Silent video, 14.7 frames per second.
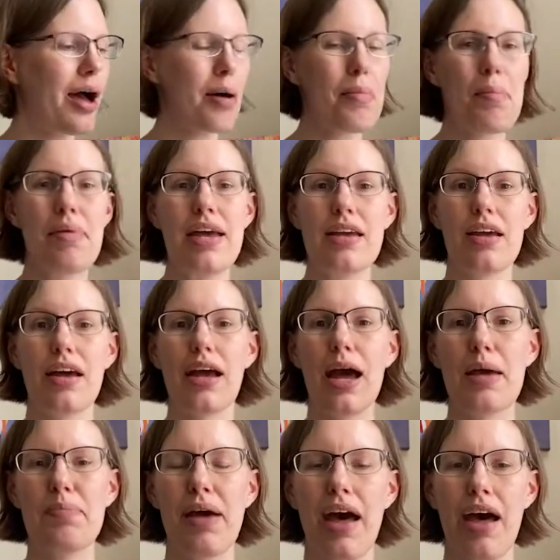making
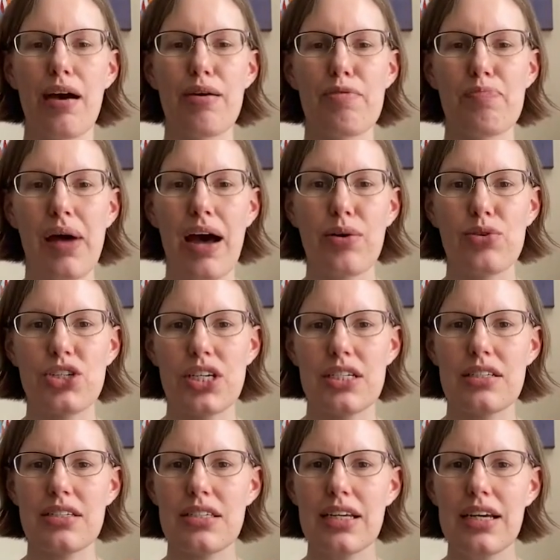a pair of
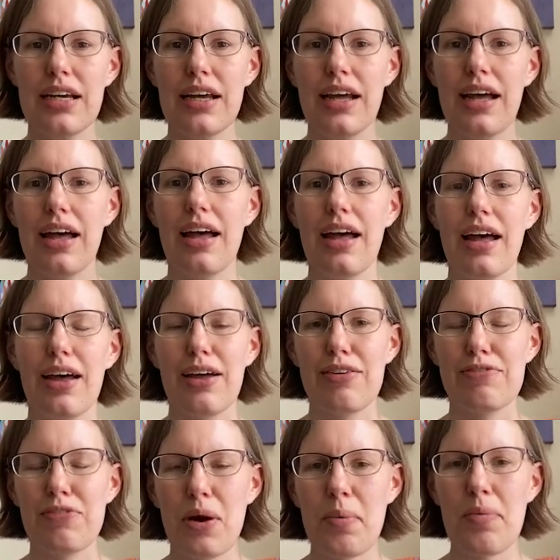pouches
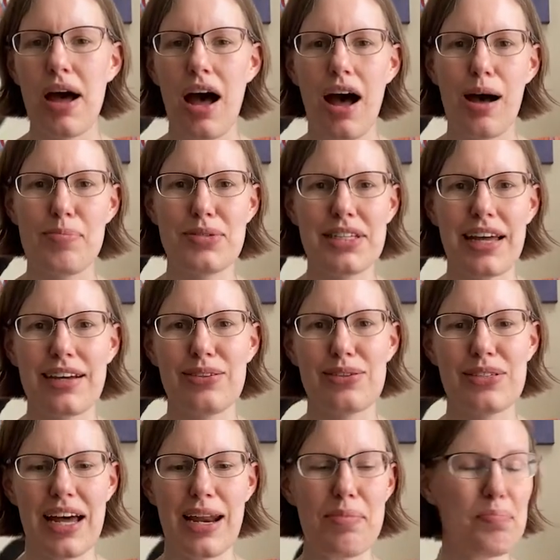from upcycled
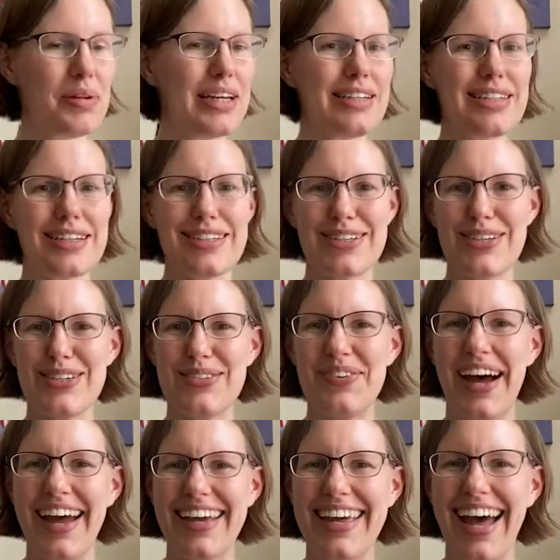denim. Please excuse
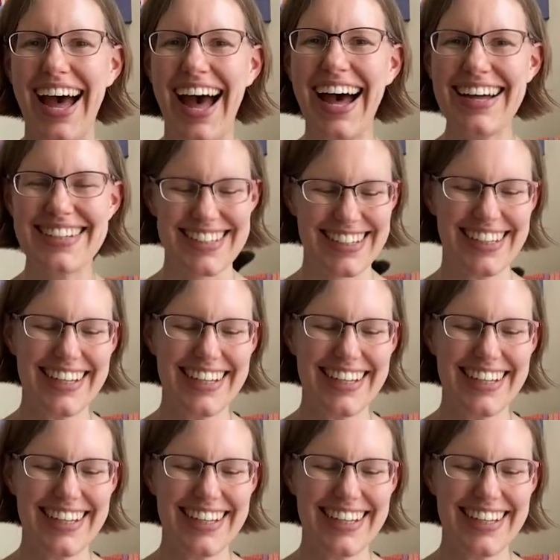my cat.